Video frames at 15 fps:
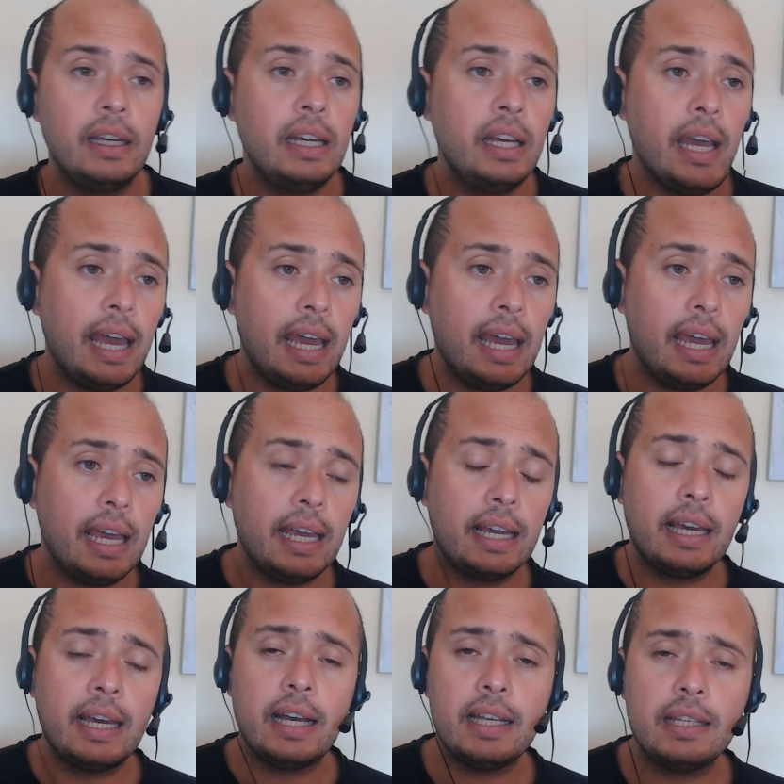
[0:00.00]
uh,
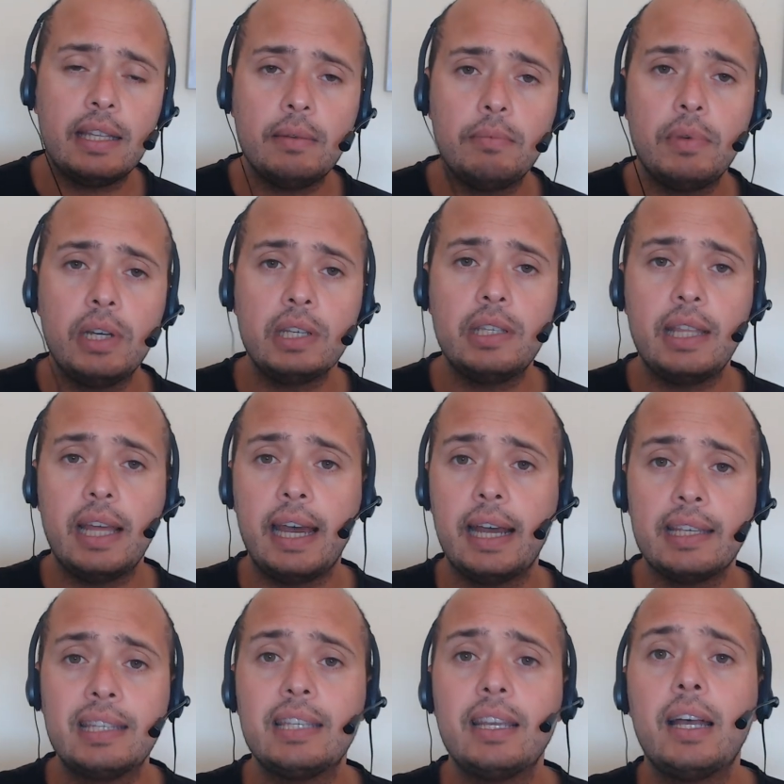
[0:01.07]
customers that
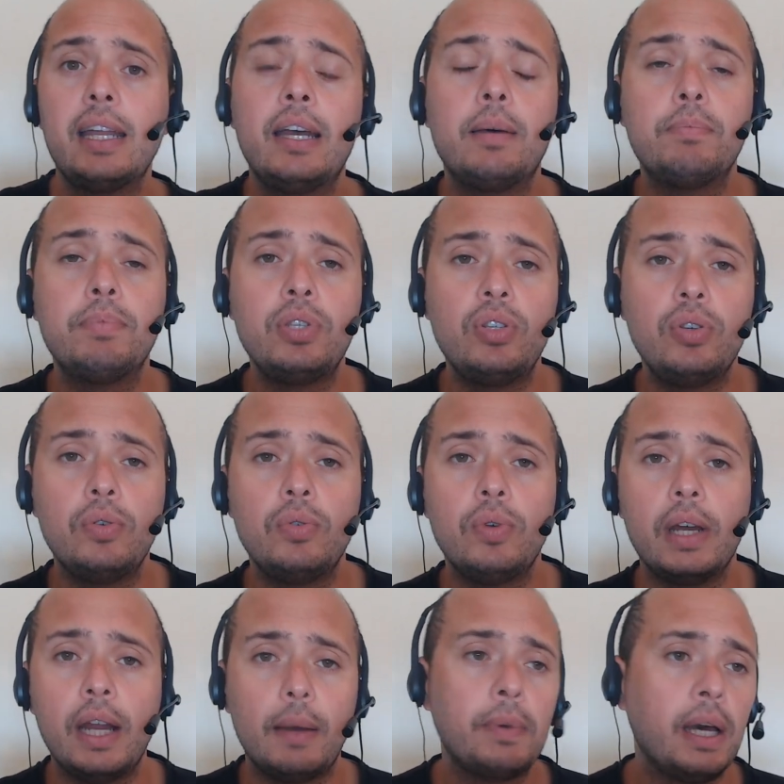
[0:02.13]
sign up to
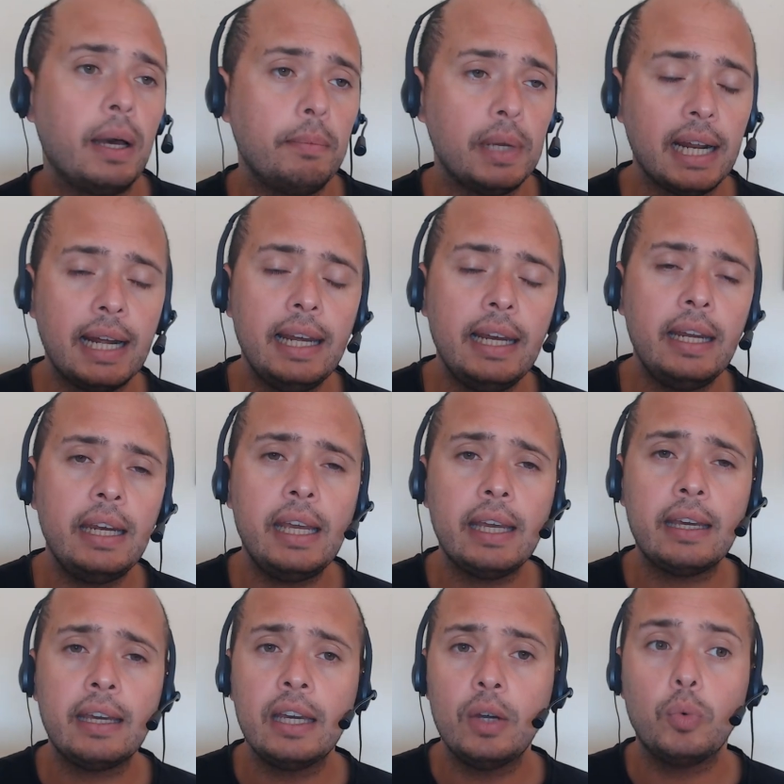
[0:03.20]
an upcoming
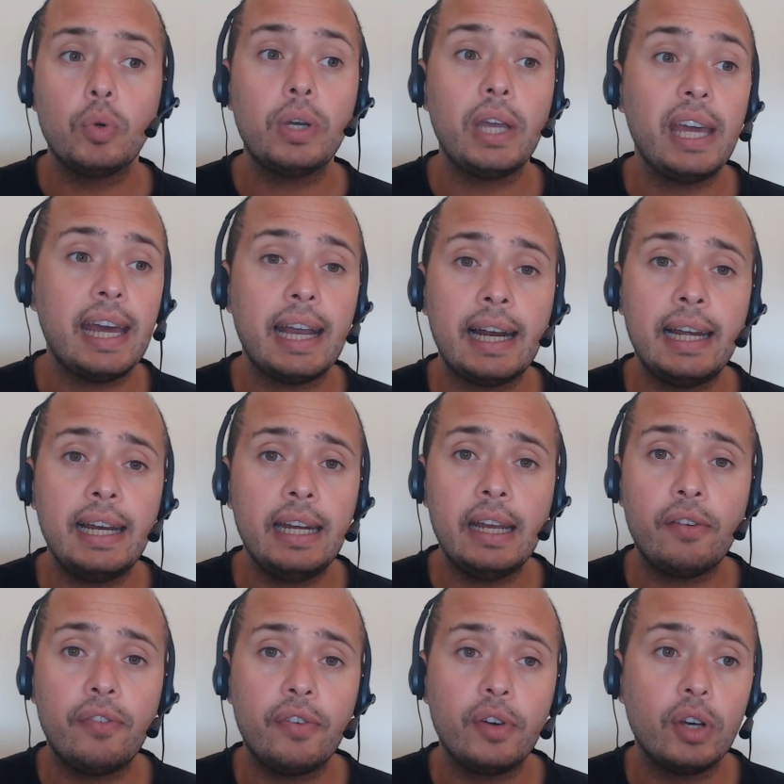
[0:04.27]
clinic will get that clinic
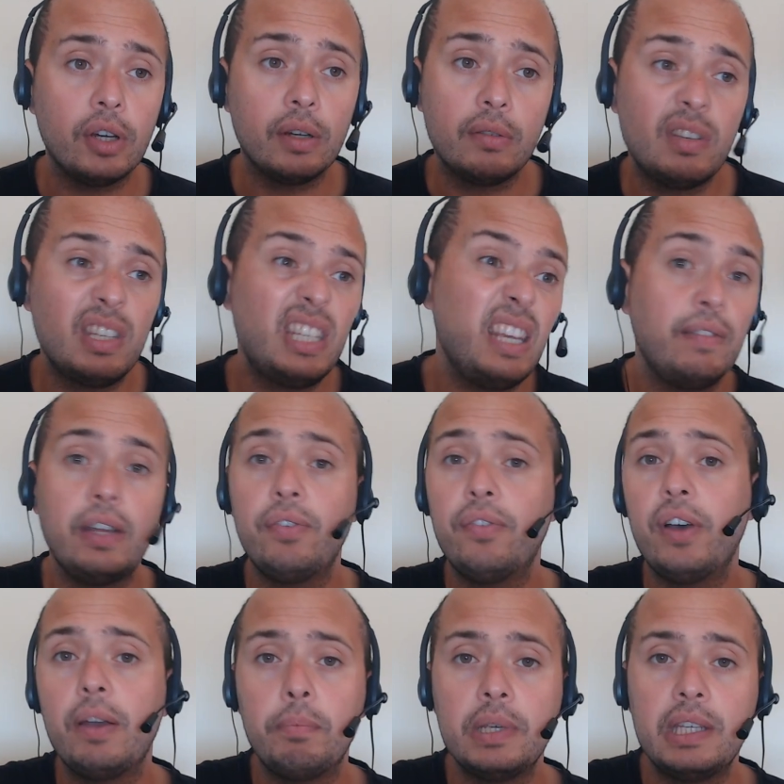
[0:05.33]
for
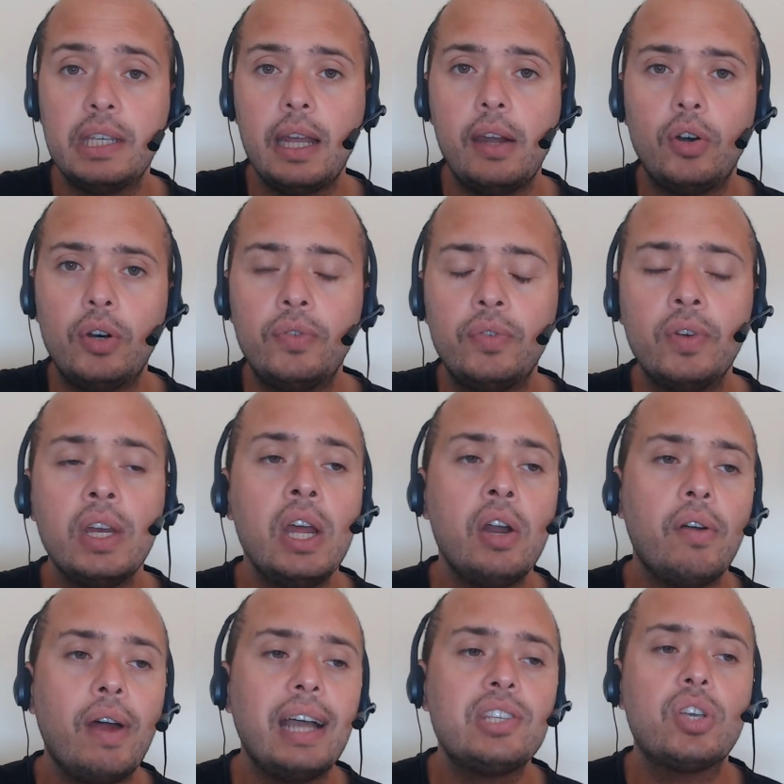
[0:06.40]
75% off.
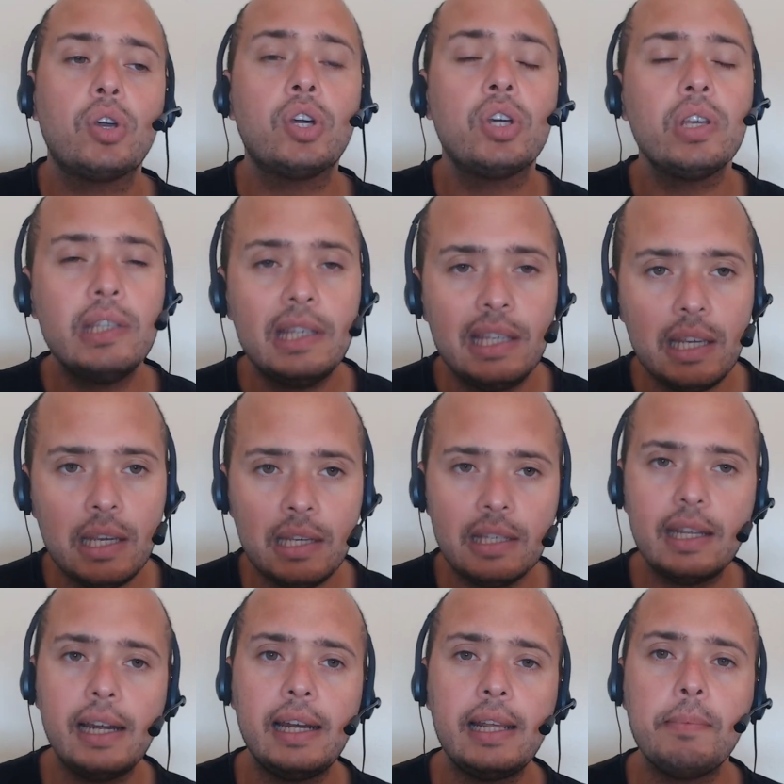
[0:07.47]
Right, so
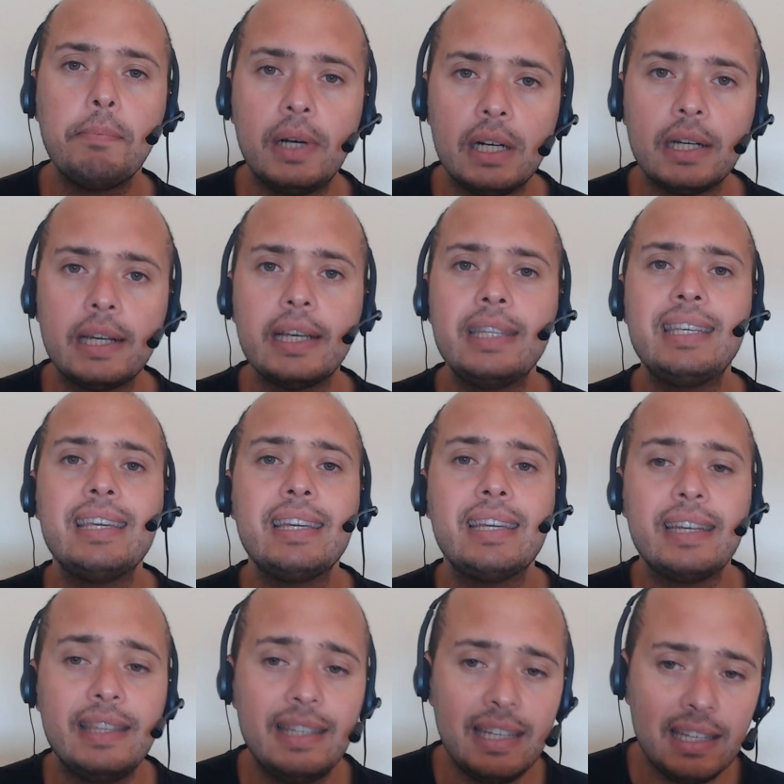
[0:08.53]
consistently marketing,
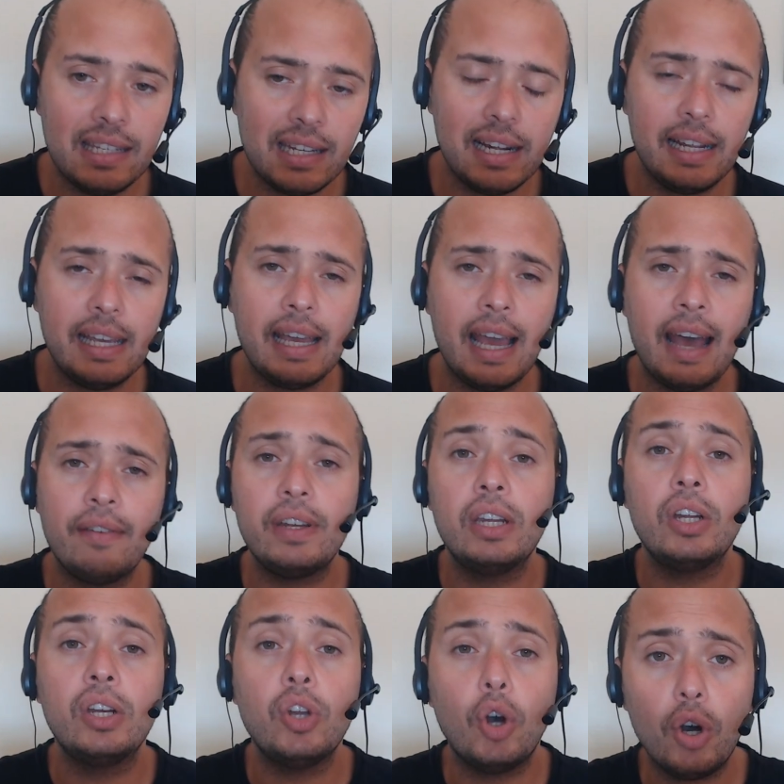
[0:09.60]
consistently having
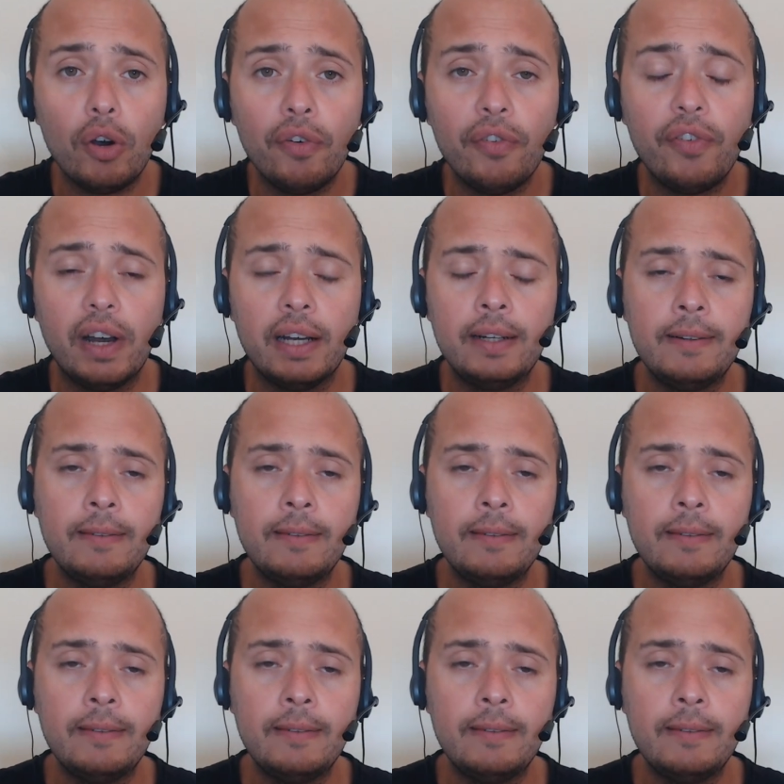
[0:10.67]
an offer